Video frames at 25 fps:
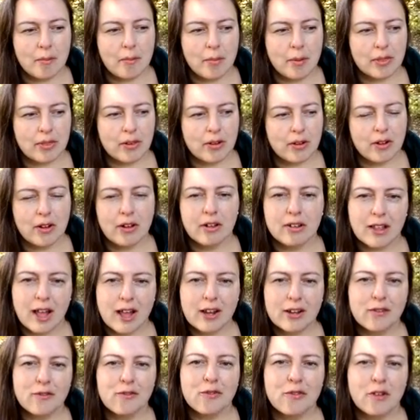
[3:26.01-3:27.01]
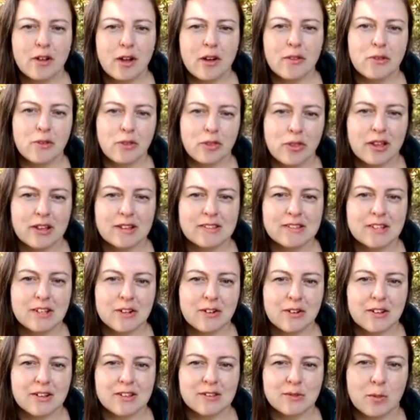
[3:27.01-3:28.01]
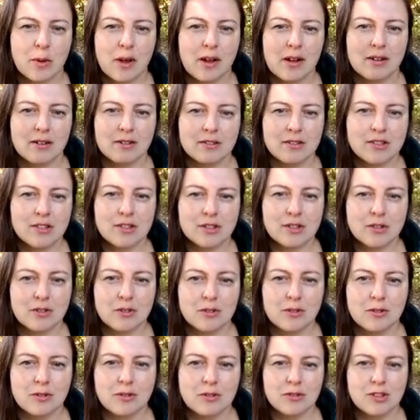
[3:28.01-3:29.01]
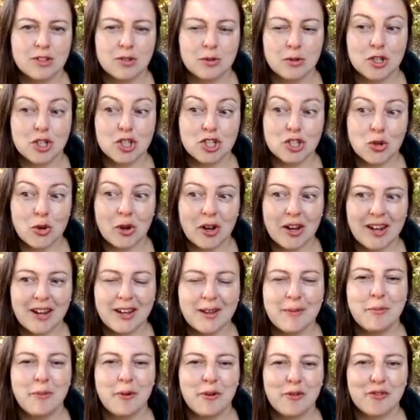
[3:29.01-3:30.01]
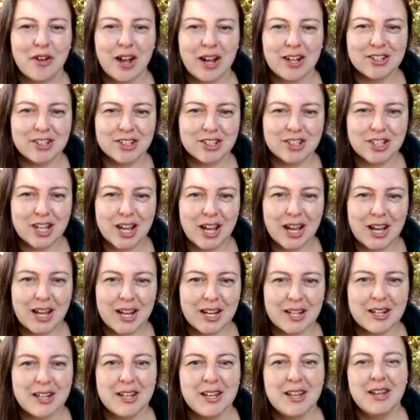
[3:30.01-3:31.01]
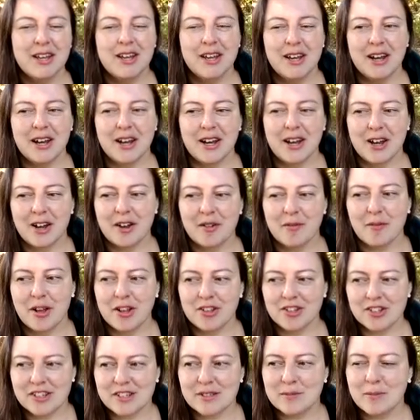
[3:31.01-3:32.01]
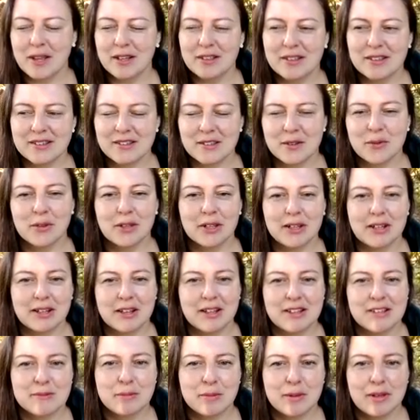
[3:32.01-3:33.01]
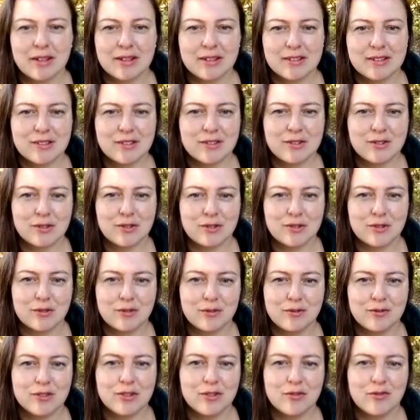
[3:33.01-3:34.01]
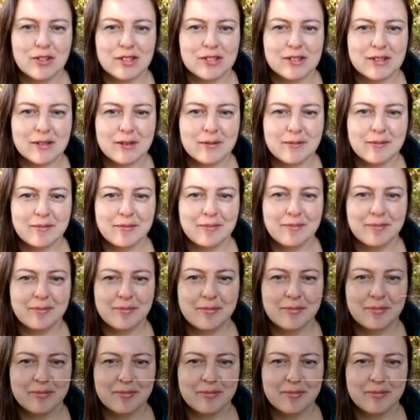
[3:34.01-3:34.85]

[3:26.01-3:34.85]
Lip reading: But there are a lot of other things here as well to enjoy, provide shade, and just make this a really nice place to visit.